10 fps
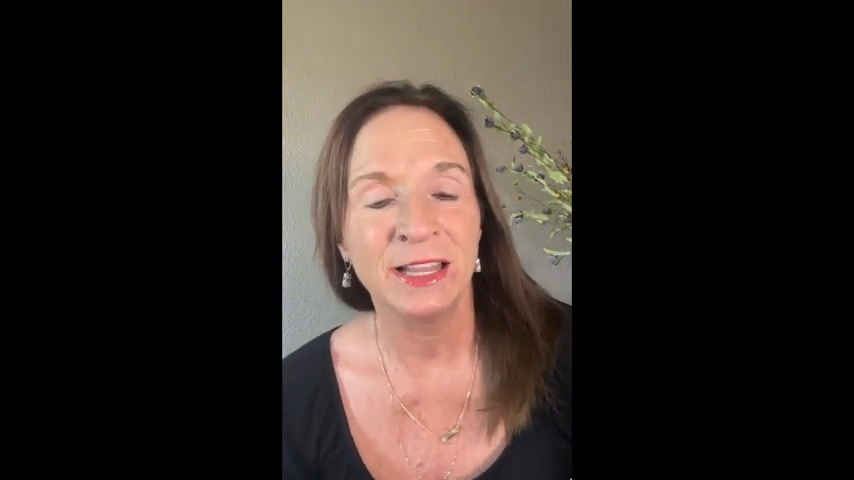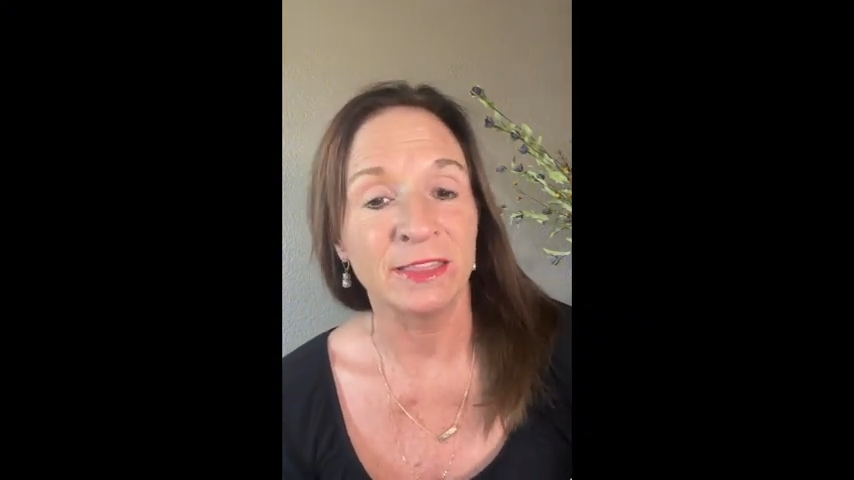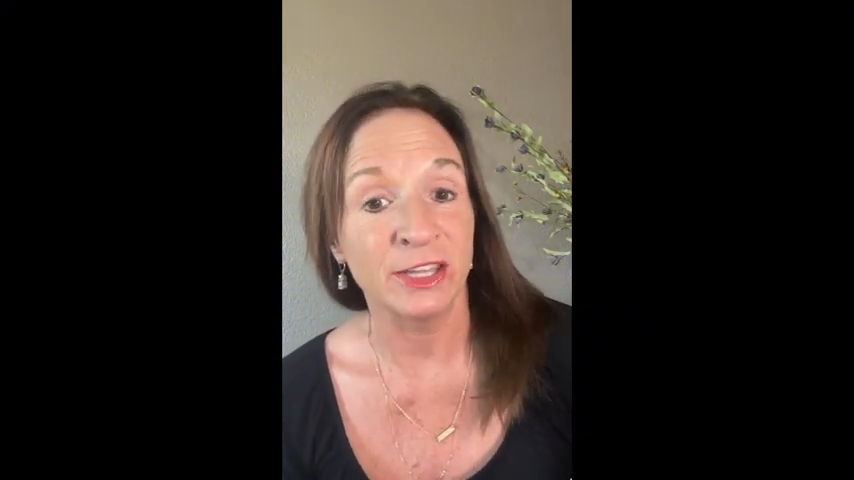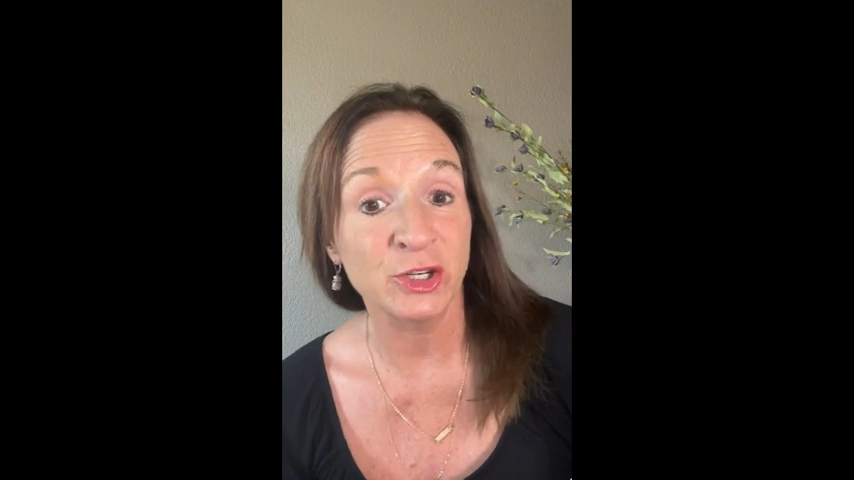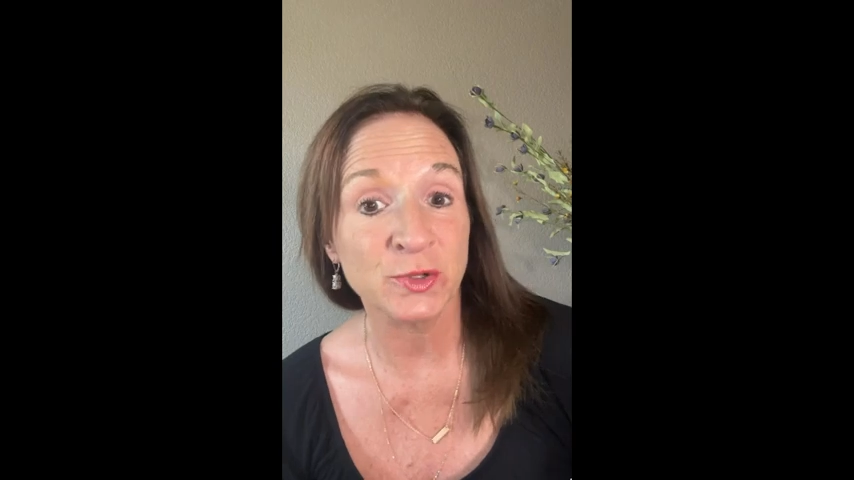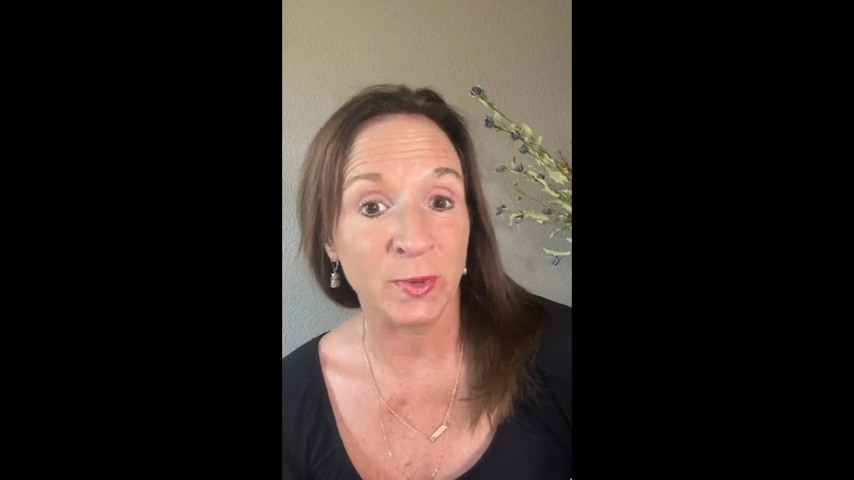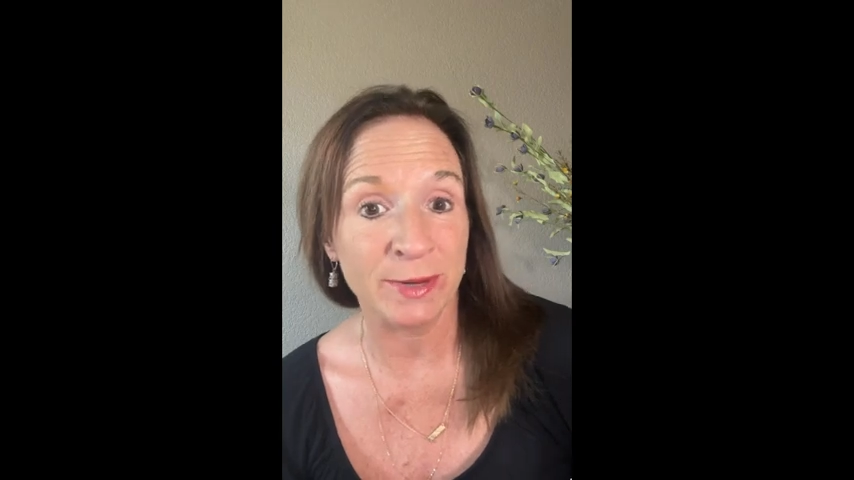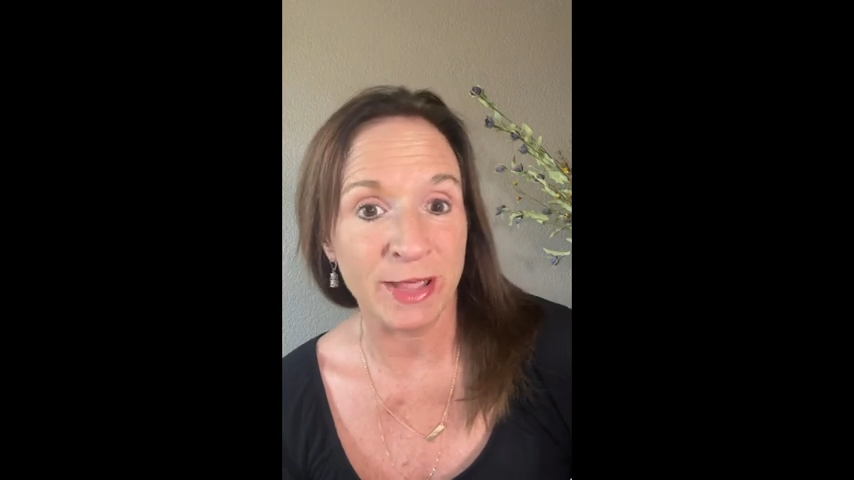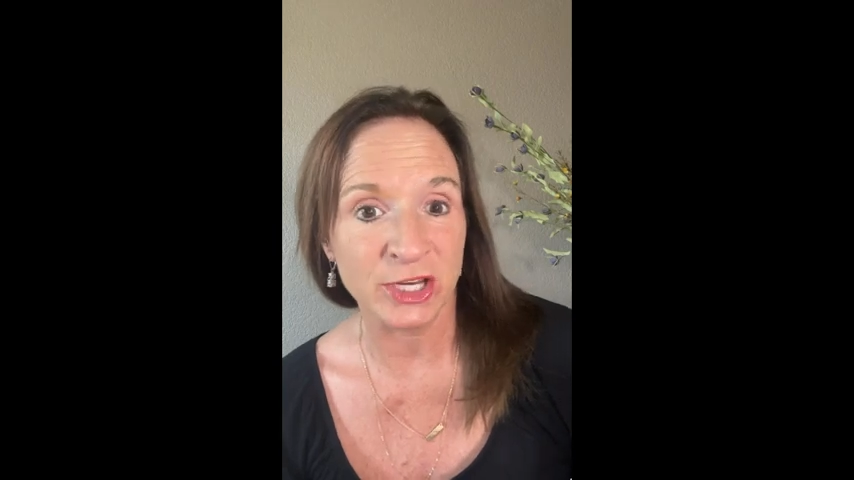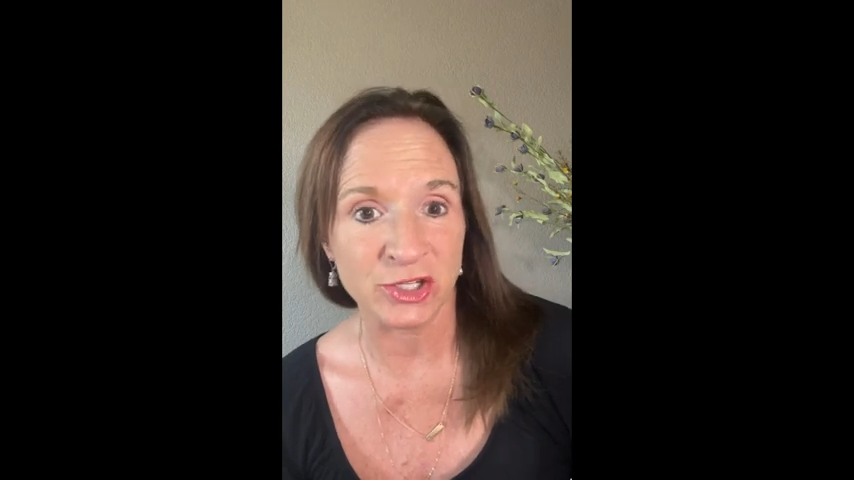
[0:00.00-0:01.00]
Lenders want to
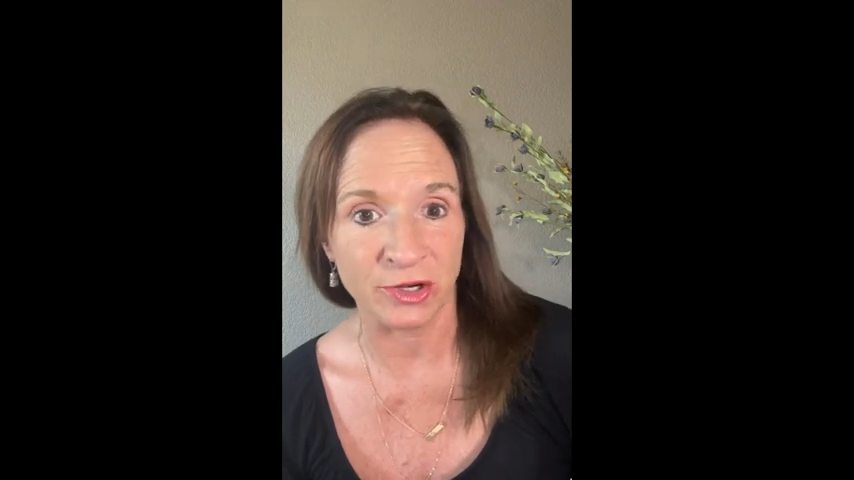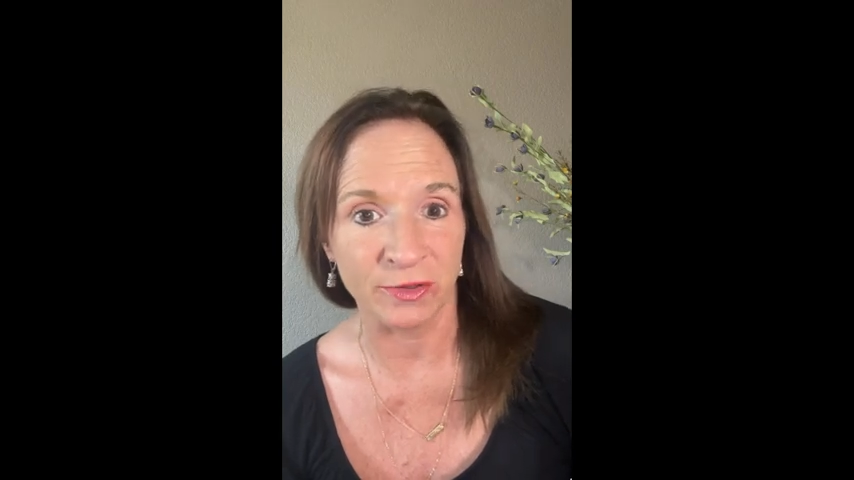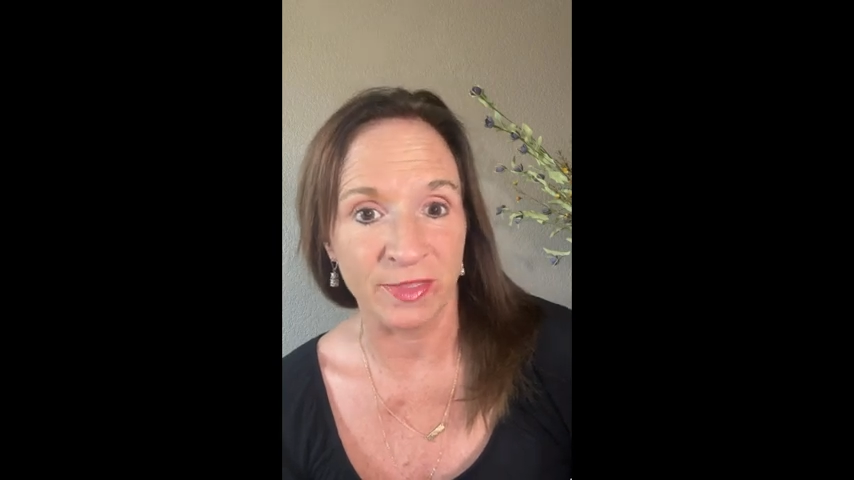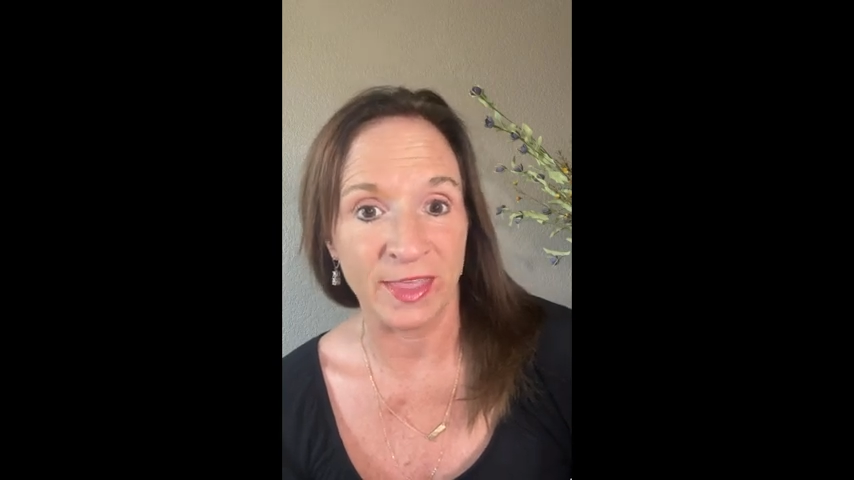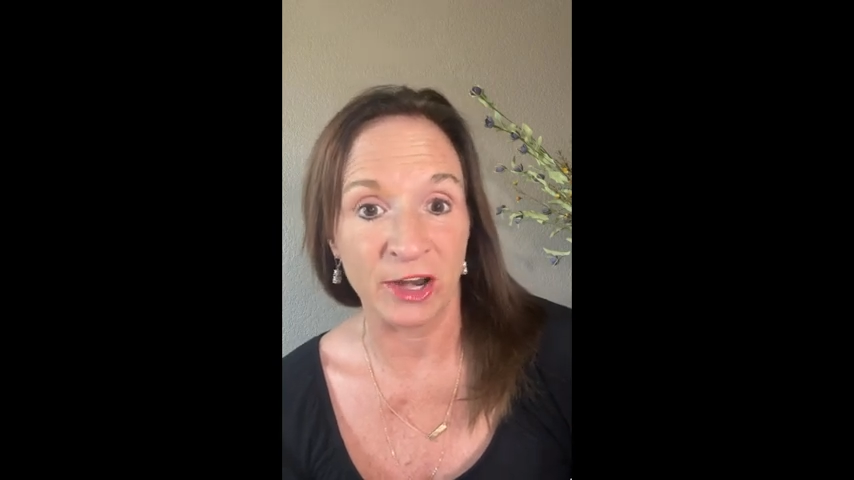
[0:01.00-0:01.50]
make sure that they